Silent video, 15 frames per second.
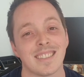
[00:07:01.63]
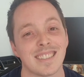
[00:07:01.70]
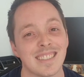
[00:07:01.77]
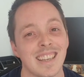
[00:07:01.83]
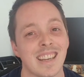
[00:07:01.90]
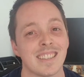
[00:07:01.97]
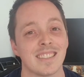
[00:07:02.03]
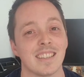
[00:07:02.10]

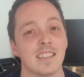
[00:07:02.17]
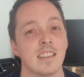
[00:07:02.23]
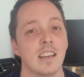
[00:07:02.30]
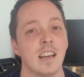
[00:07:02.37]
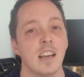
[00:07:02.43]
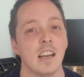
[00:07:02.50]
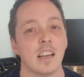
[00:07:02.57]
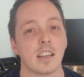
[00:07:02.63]
Assassin
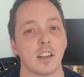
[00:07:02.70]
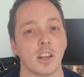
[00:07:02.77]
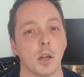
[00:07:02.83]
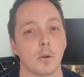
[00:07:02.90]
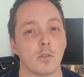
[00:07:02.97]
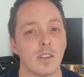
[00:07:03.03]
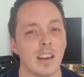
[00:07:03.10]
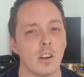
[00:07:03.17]
can go
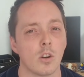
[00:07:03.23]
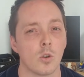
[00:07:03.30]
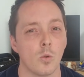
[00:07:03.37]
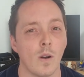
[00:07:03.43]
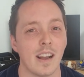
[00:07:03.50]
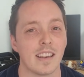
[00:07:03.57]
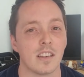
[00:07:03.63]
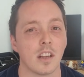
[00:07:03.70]
a really long
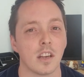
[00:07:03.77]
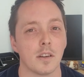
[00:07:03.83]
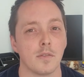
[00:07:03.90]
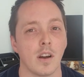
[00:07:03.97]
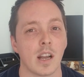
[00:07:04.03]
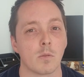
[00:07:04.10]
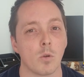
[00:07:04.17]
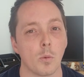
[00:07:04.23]
way in
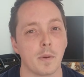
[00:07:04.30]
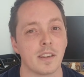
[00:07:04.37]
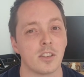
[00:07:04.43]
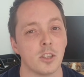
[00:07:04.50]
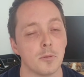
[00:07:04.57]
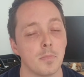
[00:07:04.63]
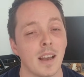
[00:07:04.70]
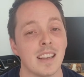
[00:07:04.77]
nullifying what we
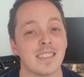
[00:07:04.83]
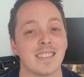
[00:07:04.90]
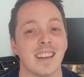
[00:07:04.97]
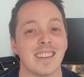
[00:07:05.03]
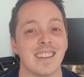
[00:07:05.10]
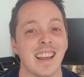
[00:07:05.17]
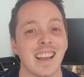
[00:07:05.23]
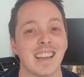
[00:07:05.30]
do best,
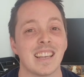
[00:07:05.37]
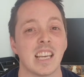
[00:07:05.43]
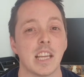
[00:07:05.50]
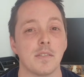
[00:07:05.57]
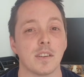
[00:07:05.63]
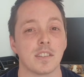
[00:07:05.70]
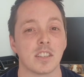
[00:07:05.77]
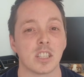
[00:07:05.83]
and that can
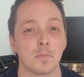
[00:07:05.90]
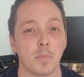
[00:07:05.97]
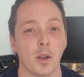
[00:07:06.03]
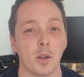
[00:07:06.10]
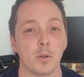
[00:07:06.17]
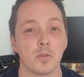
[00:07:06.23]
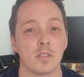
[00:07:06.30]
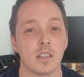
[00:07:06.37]
leave us
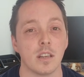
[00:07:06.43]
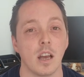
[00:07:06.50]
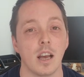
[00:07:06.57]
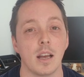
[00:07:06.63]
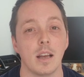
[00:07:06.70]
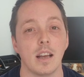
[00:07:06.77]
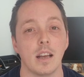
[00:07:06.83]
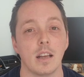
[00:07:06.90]
exposed
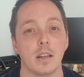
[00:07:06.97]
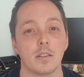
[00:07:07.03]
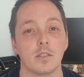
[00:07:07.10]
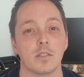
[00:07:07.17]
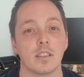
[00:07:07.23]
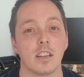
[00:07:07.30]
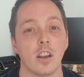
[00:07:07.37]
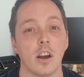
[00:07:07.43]

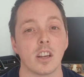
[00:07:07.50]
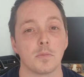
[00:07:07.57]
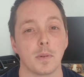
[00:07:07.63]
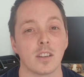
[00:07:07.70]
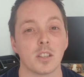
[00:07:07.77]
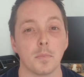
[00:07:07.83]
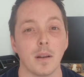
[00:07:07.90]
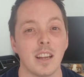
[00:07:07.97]
and deny us
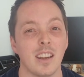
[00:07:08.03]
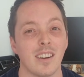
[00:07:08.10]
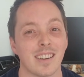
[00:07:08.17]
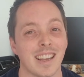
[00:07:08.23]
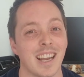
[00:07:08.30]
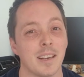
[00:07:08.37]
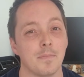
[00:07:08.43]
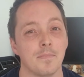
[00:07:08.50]
being able to play our
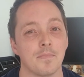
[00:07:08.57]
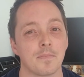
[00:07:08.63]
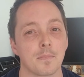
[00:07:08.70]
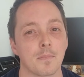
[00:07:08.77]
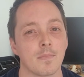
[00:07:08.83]
game.